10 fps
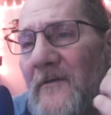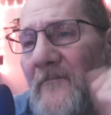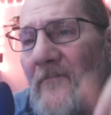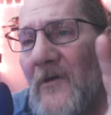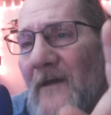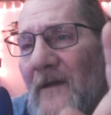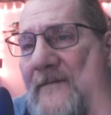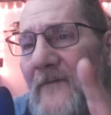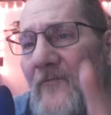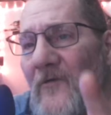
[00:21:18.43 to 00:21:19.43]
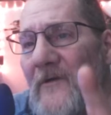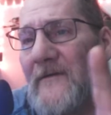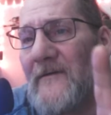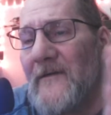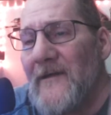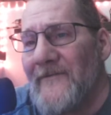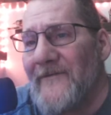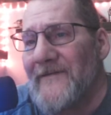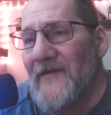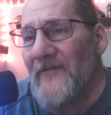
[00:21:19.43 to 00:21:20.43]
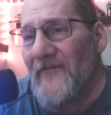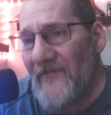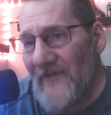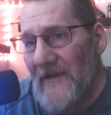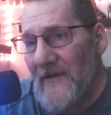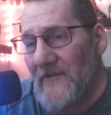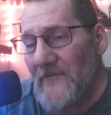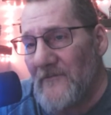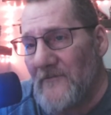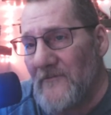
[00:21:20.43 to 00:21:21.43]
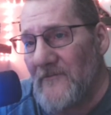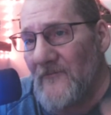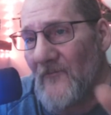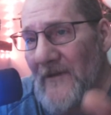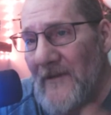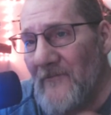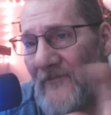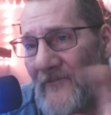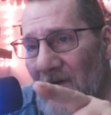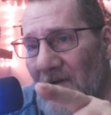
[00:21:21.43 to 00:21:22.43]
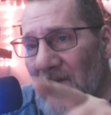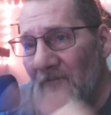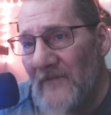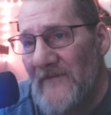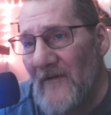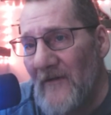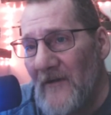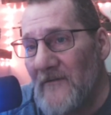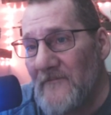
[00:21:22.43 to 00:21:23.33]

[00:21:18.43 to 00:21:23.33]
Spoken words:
Murdoch said one interesting thing when he was talking with Cherry.